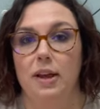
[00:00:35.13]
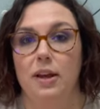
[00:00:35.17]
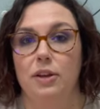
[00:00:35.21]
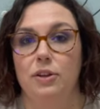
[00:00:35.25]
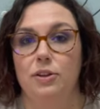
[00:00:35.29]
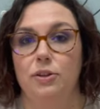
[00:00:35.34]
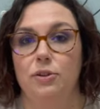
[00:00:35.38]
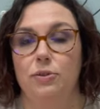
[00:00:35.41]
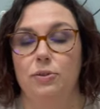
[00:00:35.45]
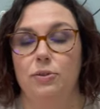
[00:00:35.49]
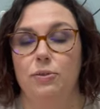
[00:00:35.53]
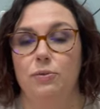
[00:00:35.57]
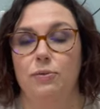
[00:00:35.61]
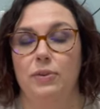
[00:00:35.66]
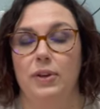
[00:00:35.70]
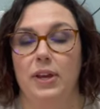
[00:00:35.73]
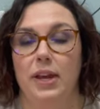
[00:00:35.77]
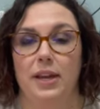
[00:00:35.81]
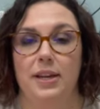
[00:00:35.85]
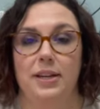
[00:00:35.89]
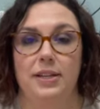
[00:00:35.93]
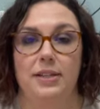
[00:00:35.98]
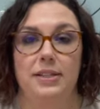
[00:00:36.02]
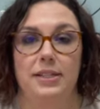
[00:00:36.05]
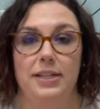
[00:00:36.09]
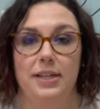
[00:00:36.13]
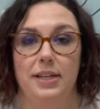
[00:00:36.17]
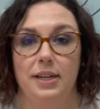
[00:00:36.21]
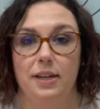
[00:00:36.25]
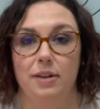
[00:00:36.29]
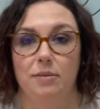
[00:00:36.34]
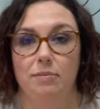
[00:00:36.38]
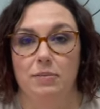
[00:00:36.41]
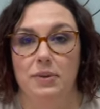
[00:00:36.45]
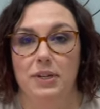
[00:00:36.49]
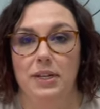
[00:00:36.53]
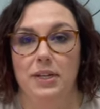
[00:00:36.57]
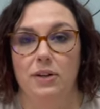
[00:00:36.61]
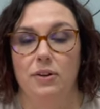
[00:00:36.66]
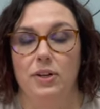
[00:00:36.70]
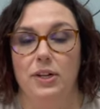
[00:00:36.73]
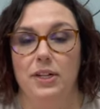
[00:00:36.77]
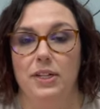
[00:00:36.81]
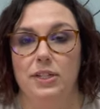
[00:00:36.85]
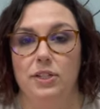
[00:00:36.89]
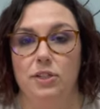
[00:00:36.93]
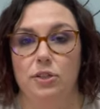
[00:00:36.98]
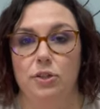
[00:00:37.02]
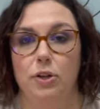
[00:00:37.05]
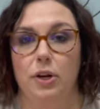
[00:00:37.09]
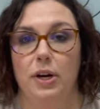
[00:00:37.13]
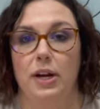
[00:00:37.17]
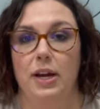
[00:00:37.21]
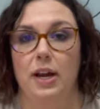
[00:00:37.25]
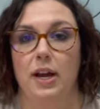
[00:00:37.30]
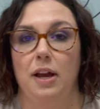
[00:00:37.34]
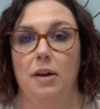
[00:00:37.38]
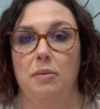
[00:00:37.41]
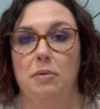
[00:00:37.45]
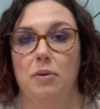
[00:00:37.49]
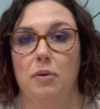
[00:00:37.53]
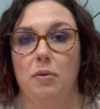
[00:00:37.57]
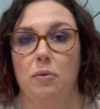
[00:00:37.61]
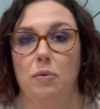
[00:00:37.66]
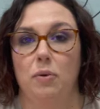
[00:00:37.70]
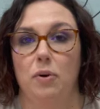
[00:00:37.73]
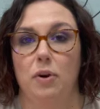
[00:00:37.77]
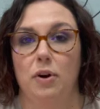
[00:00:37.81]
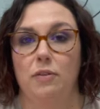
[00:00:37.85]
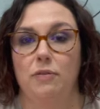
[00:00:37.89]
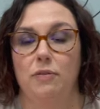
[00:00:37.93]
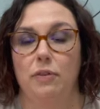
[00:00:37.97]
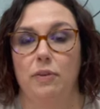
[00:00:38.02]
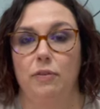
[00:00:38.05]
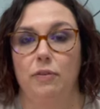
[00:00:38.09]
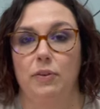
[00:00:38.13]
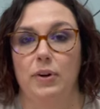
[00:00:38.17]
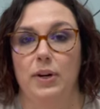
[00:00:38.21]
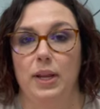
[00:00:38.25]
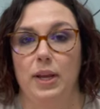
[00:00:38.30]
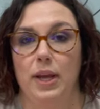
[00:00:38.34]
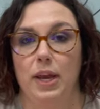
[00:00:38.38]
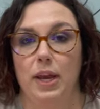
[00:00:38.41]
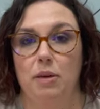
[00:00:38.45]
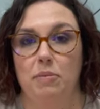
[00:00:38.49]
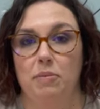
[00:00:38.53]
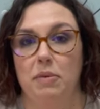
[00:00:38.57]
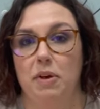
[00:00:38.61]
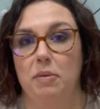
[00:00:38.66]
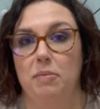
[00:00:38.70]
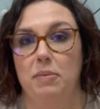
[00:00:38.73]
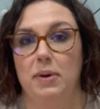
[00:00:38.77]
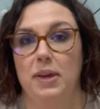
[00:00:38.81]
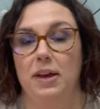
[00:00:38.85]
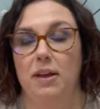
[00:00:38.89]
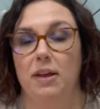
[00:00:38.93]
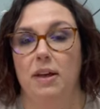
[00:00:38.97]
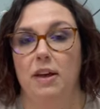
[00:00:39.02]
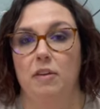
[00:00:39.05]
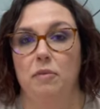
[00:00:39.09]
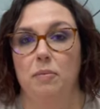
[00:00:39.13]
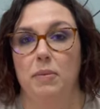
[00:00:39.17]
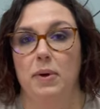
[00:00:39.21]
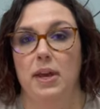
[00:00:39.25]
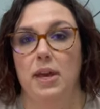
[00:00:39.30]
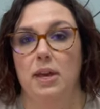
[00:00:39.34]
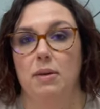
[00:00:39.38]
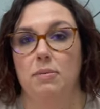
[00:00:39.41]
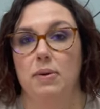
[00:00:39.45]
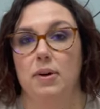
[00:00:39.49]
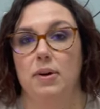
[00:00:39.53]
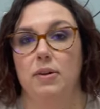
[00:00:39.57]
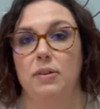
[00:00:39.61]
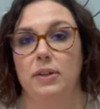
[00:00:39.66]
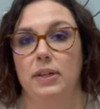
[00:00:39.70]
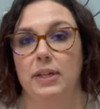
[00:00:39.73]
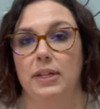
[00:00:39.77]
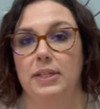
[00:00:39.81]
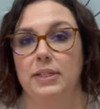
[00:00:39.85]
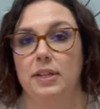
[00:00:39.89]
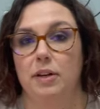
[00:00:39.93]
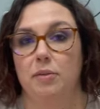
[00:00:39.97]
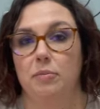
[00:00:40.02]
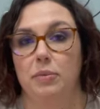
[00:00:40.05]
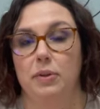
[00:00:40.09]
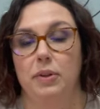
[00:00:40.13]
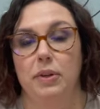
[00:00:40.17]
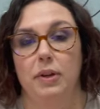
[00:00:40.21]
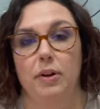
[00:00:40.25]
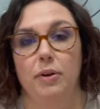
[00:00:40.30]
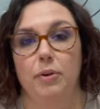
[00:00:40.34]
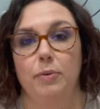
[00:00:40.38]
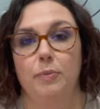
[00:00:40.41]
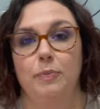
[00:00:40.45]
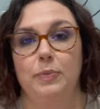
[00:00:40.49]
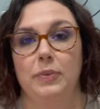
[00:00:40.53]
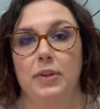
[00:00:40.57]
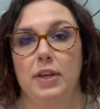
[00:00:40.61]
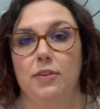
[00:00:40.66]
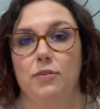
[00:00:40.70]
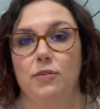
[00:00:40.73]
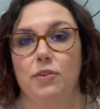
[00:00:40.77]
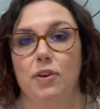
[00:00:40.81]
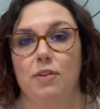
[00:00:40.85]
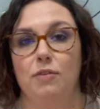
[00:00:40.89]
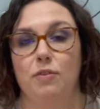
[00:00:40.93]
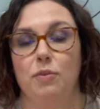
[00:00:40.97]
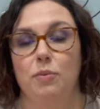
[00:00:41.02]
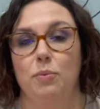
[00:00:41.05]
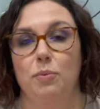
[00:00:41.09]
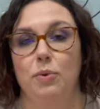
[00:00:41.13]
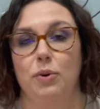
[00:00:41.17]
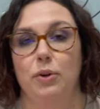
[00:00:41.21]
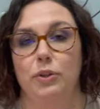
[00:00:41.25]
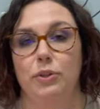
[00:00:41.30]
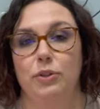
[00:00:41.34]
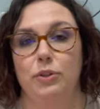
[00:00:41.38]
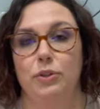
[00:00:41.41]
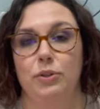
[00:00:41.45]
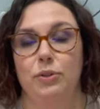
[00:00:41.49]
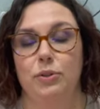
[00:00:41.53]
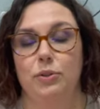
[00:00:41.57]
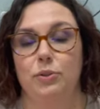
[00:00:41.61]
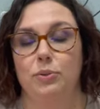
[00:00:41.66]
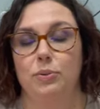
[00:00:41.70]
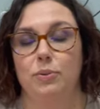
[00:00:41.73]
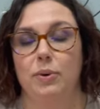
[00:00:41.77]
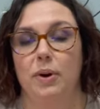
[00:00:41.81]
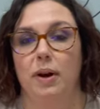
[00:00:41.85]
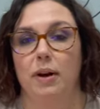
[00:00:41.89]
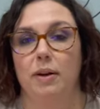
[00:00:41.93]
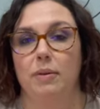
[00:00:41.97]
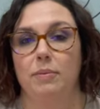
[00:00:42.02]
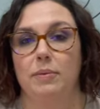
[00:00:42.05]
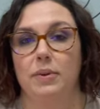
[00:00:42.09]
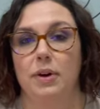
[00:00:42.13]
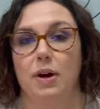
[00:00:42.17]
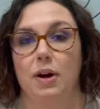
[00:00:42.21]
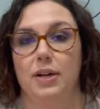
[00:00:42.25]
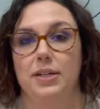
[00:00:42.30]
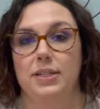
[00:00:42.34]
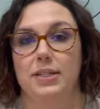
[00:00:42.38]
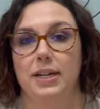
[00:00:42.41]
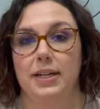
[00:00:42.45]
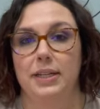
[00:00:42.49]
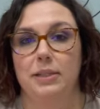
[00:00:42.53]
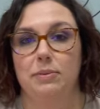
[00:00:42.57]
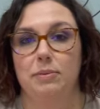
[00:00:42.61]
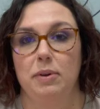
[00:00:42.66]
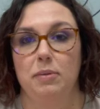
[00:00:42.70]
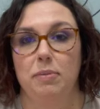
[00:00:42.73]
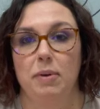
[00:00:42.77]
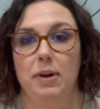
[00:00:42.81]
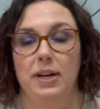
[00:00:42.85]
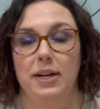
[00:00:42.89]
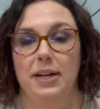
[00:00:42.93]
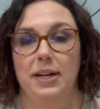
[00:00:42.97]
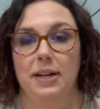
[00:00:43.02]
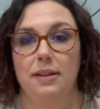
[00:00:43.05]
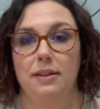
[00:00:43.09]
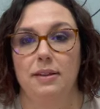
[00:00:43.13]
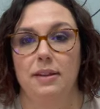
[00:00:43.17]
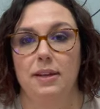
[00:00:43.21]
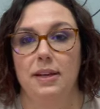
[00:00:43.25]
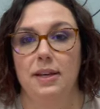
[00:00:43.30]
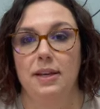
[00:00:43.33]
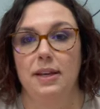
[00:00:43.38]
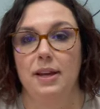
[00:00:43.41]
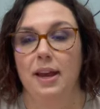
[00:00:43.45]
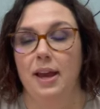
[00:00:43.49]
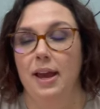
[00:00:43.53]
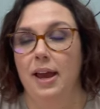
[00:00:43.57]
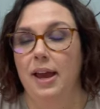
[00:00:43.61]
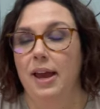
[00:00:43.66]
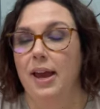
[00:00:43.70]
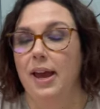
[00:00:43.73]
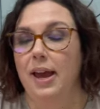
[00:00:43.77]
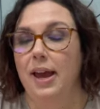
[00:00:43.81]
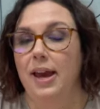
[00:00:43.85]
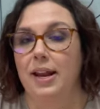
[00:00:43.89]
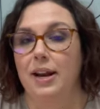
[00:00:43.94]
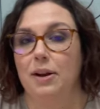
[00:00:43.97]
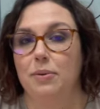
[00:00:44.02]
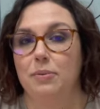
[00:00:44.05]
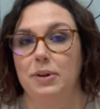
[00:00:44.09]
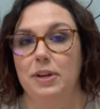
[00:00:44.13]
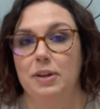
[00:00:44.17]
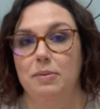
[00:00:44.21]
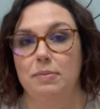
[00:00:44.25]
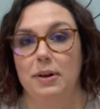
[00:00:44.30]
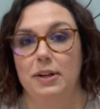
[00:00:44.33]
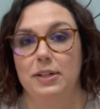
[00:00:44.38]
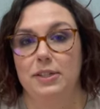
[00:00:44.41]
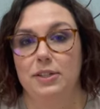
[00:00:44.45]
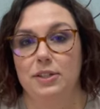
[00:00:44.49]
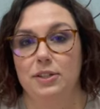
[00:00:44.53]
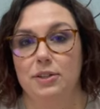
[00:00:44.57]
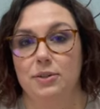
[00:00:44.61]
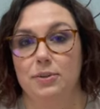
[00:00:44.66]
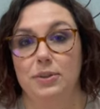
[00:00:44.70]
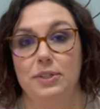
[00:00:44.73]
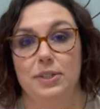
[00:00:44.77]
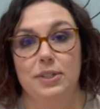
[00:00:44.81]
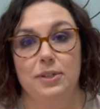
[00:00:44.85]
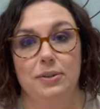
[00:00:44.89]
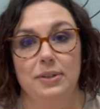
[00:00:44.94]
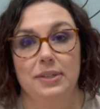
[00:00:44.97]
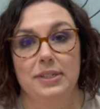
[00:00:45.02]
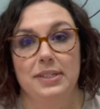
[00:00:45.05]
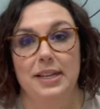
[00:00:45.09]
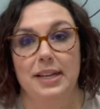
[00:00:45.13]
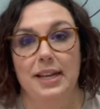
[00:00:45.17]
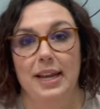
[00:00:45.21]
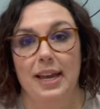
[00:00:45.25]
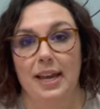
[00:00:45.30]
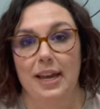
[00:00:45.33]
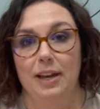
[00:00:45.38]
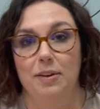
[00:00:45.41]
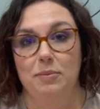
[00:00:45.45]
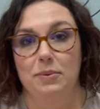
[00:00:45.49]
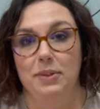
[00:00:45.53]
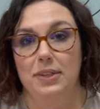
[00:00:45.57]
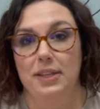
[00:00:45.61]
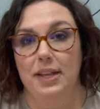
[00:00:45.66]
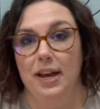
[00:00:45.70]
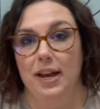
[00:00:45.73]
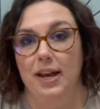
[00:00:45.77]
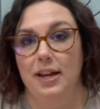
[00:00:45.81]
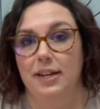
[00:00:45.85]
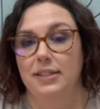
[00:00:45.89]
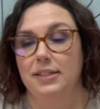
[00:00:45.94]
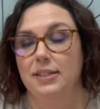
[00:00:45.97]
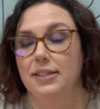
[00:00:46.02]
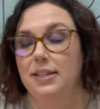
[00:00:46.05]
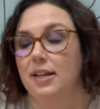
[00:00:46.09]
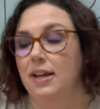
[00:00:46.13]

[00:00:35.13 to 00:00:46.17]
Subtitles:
You can DM me on Instagram or feel free to email me. I'll have my email linked down below if you ever want to contact me about anything, and I will get back to you as soon as I can with that.